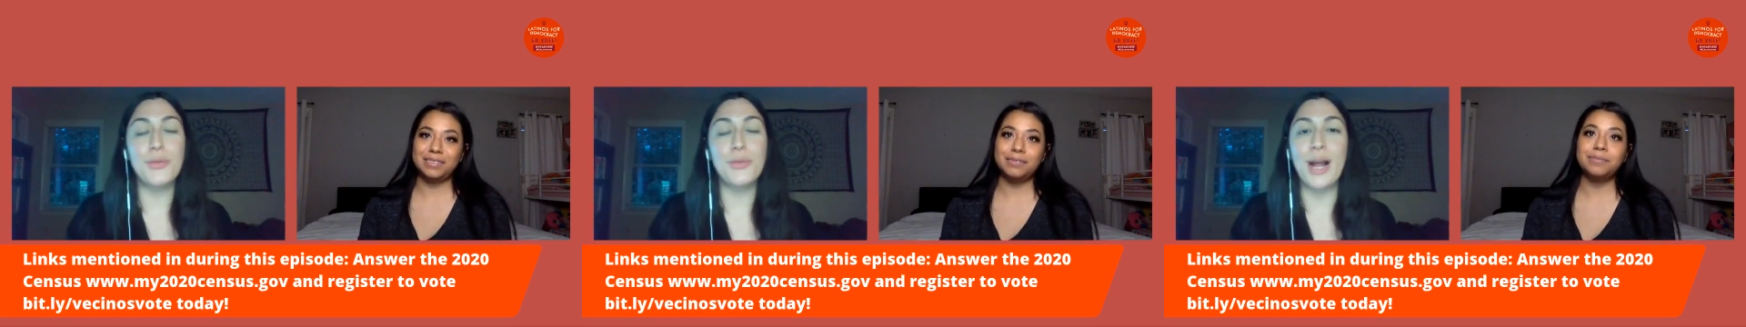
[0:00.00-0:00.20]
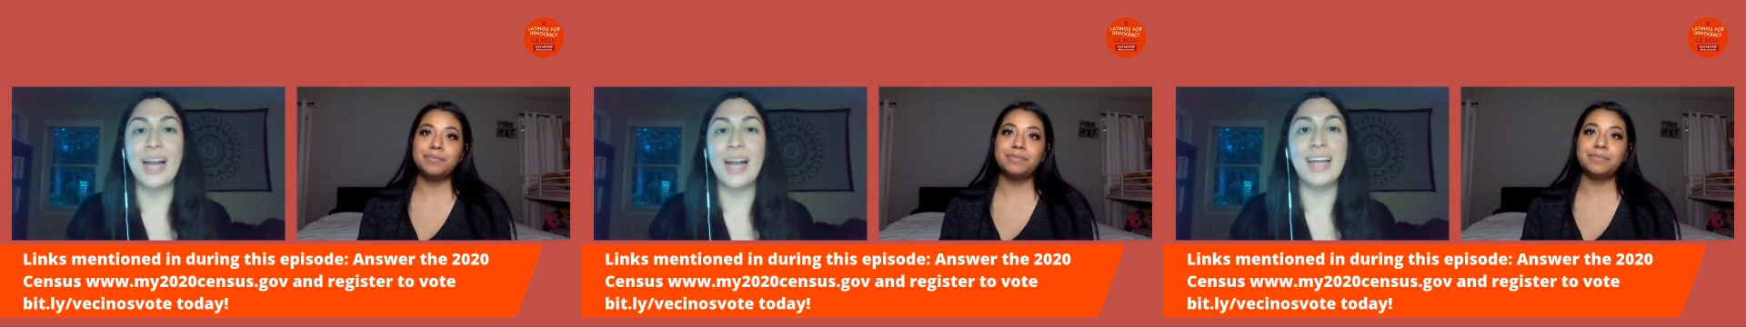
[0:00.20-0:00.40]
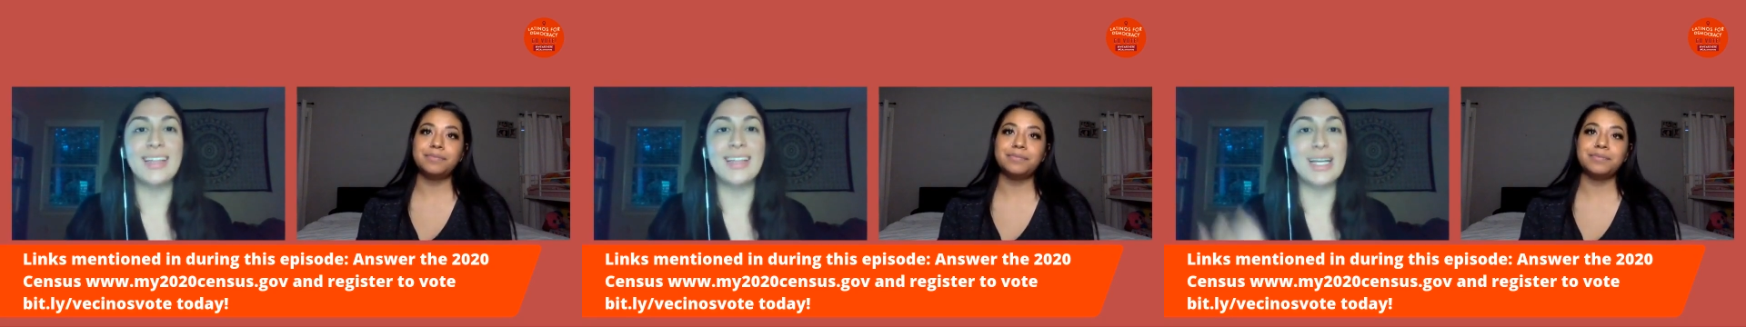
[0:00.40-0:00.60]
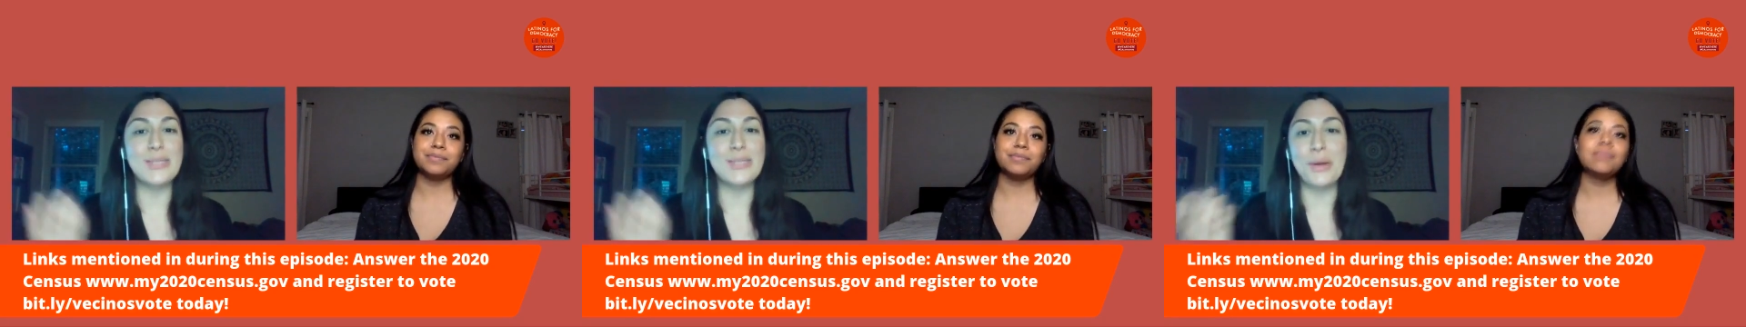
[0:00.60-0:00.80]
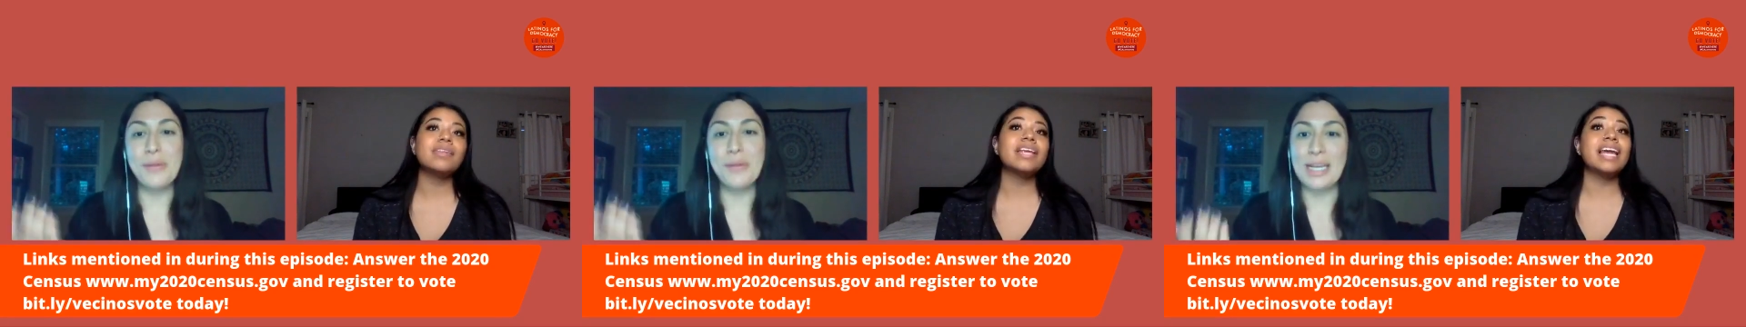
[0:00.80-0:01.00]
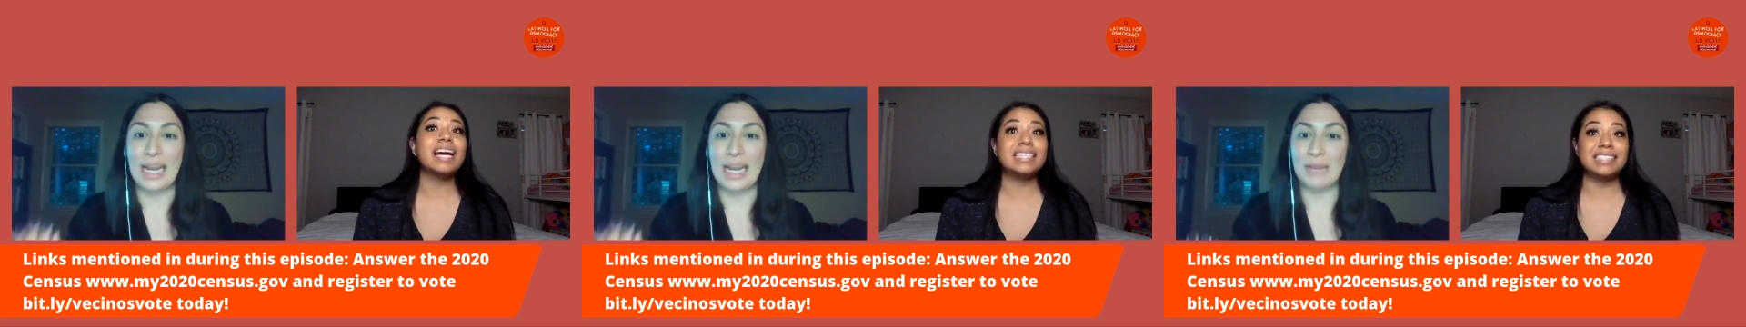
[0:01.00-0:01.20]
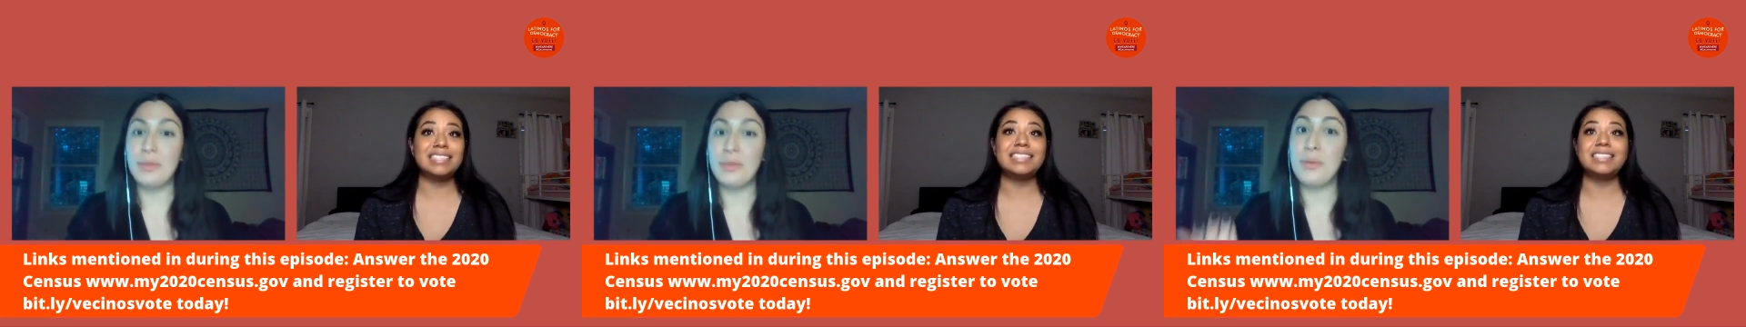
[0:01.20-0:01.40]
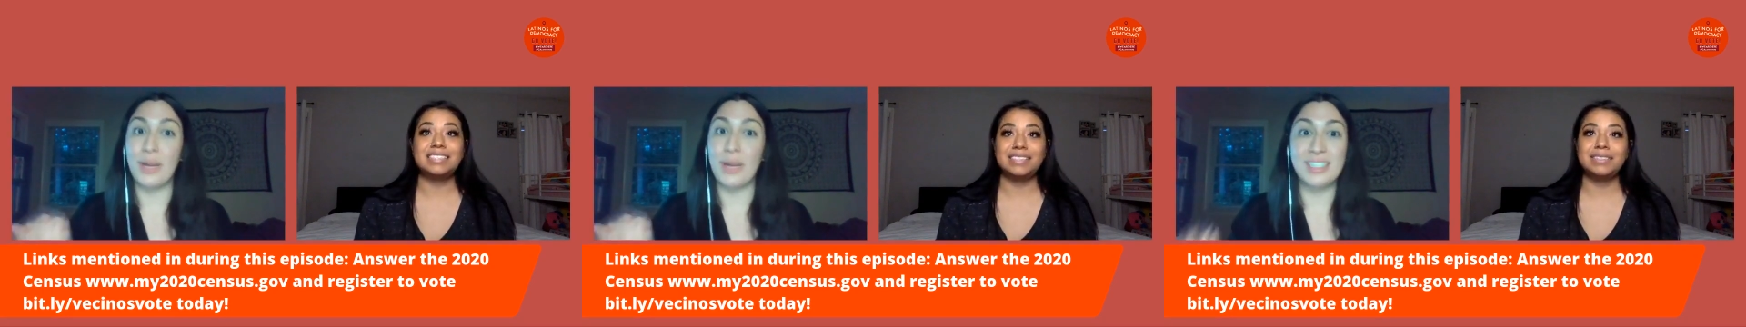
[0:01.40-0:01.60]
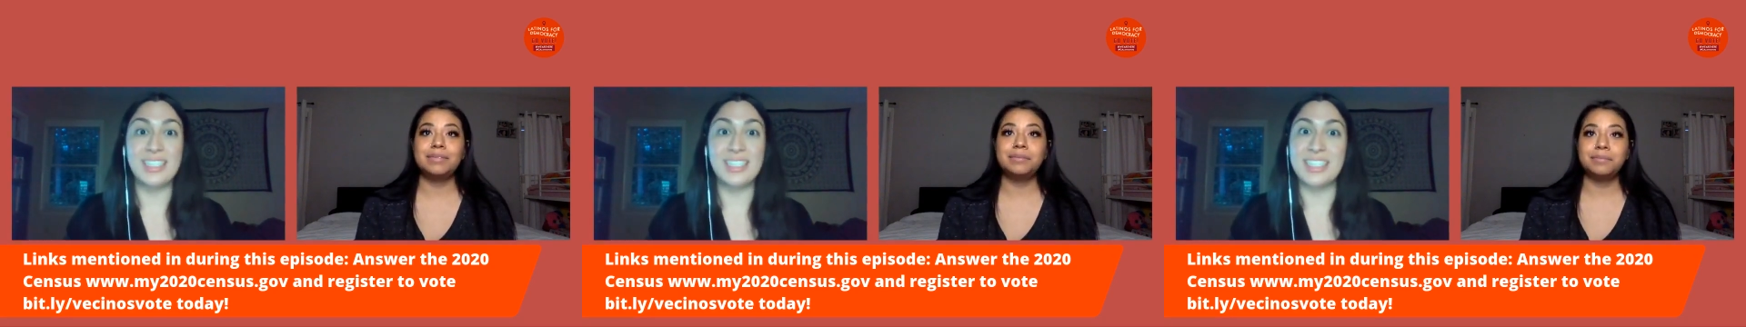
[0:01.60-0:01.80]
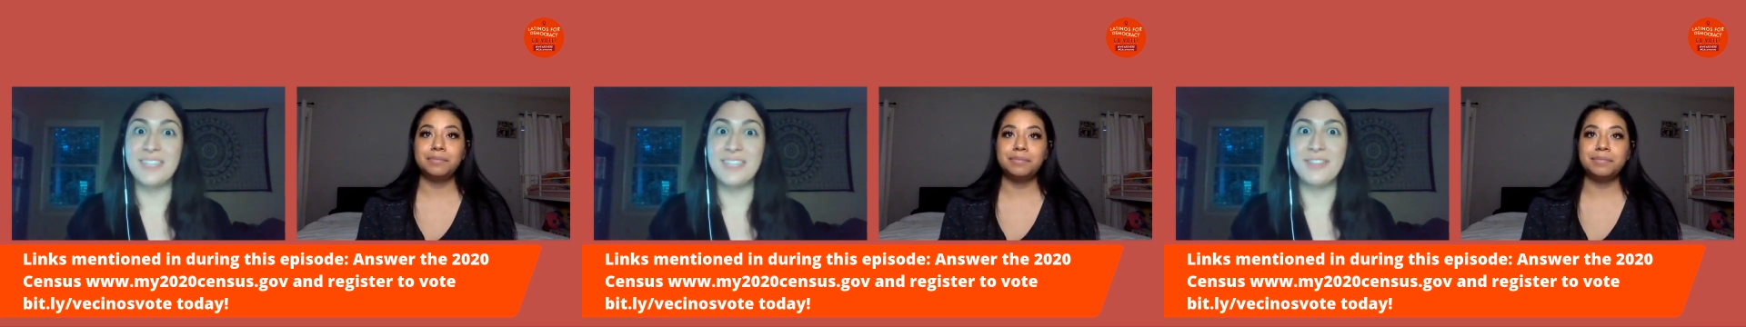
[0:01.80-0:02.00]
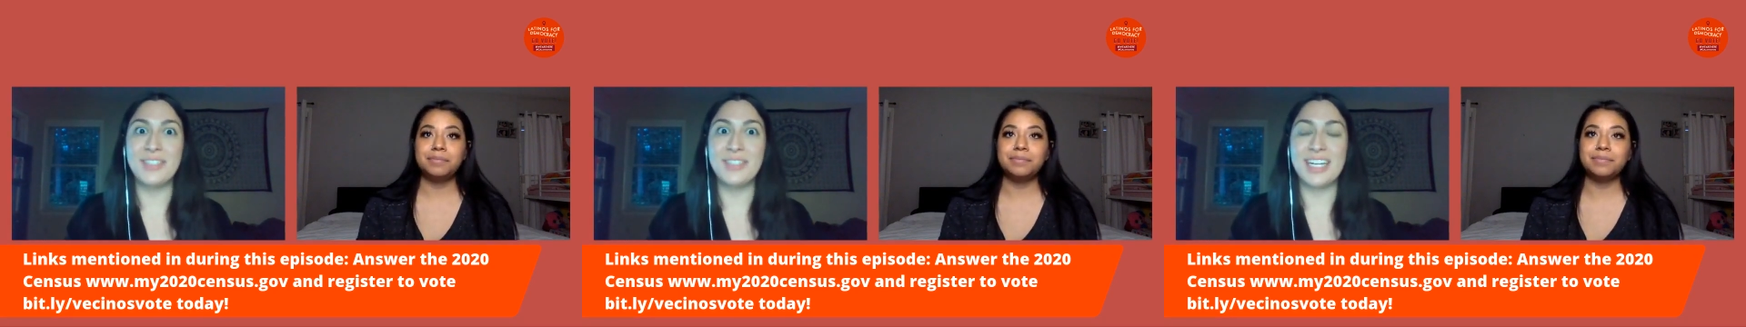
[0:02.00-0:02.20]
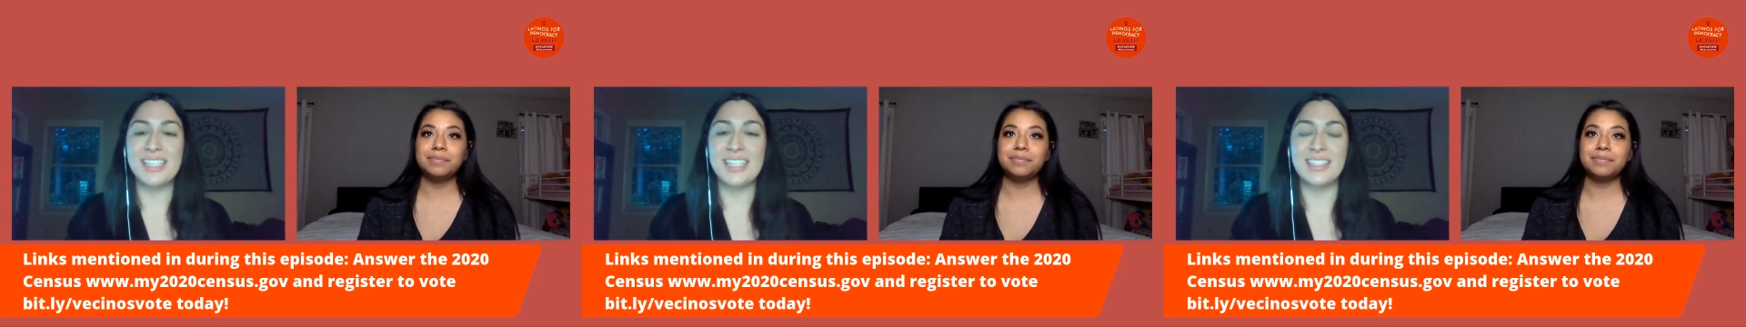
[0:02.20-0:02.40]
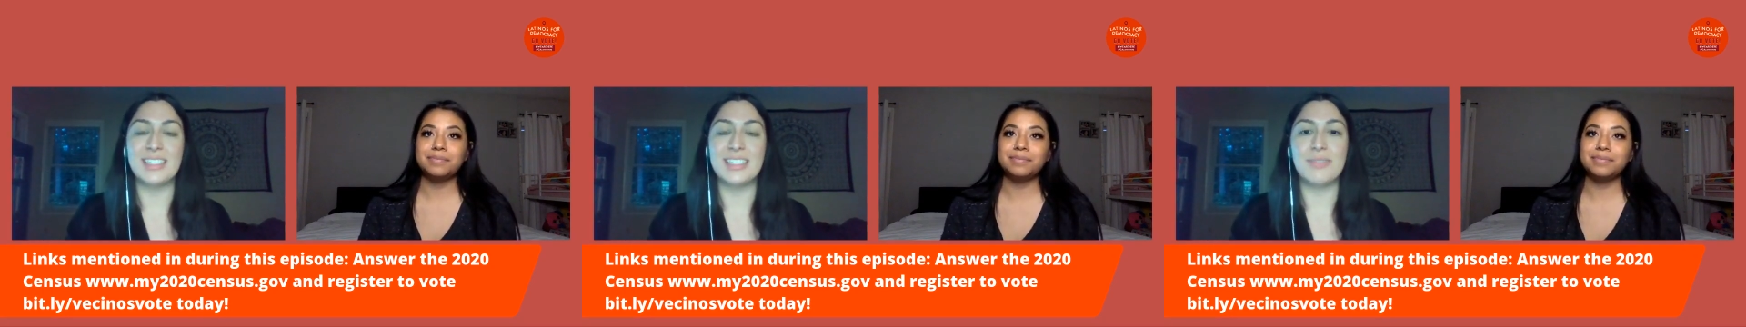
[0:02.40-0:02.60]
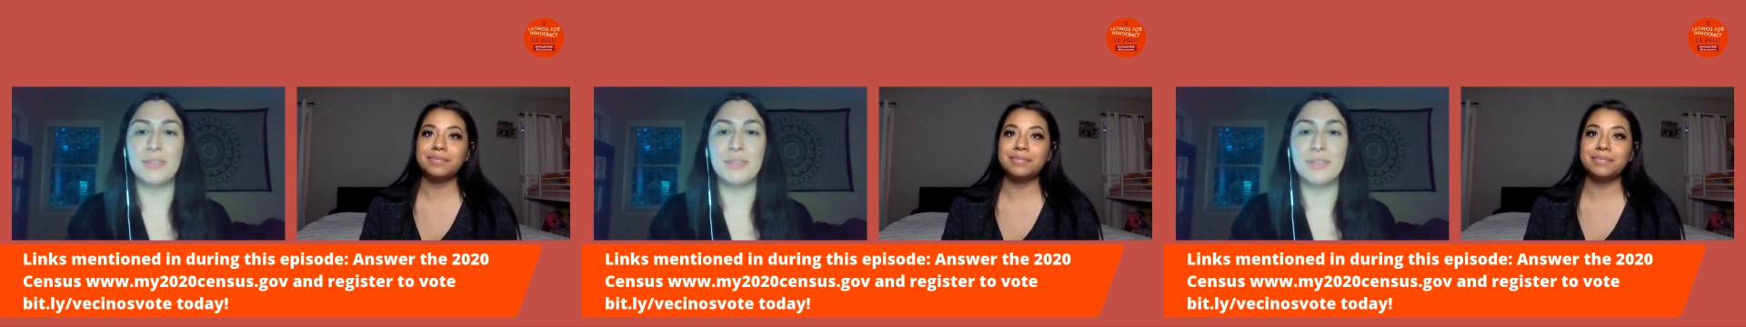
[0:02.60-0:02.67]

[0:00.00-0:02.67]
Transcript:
Speaker 1: to run and that's why we we want yes. to give you guys this